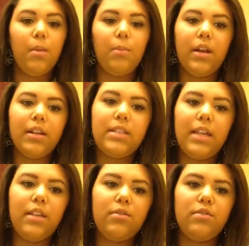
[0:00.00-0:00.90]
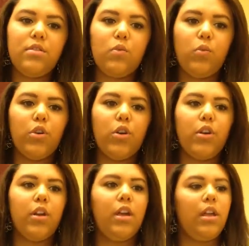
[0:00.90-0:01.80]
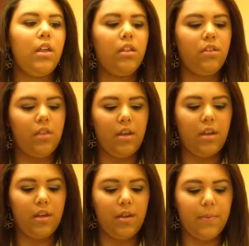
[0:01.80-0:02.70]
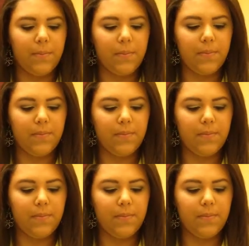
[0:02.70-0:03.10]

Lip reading: Products I used were the